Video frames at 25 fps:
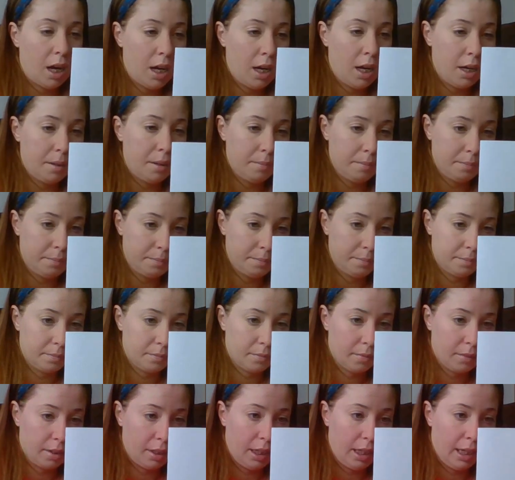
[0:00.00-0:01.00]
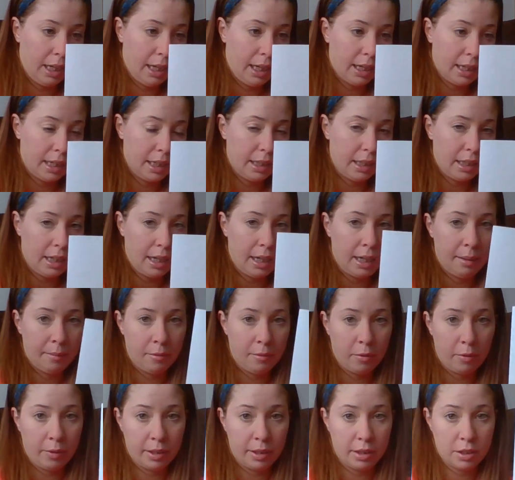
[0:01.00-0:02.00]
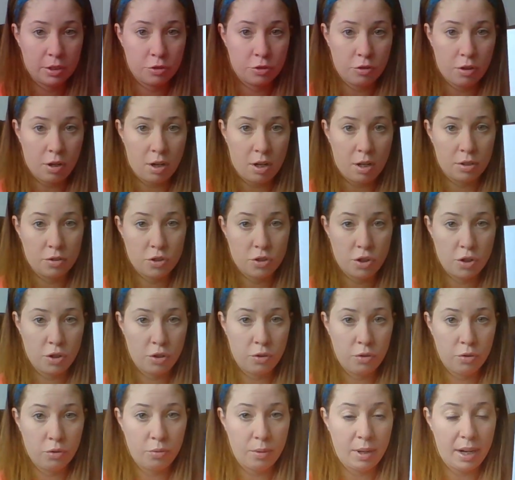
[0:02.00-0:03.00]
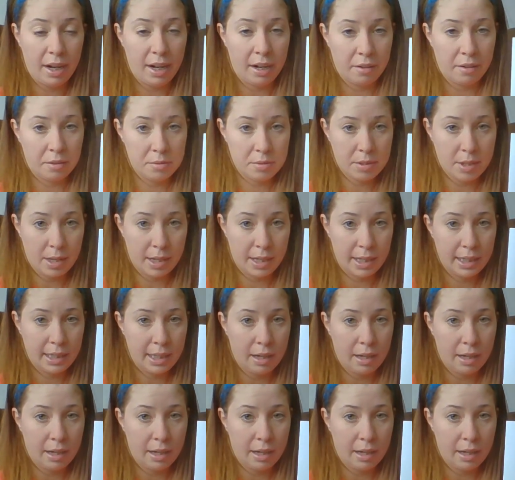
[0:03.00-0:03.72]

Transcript: And I am going to draw two arrows on it.